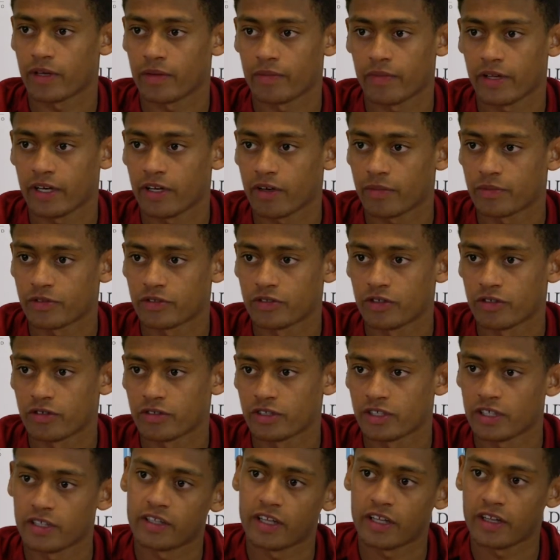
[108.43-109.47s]
many
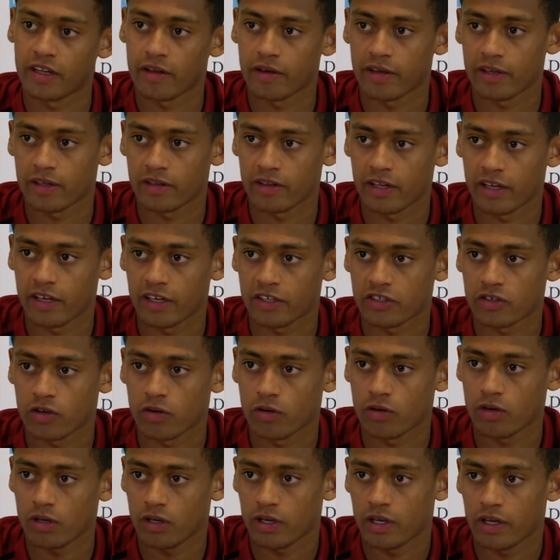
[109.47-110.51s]
opportunities than they than they
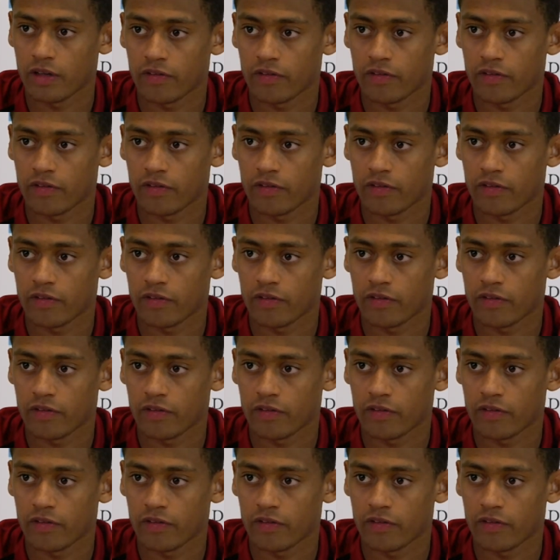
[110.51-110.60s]
score.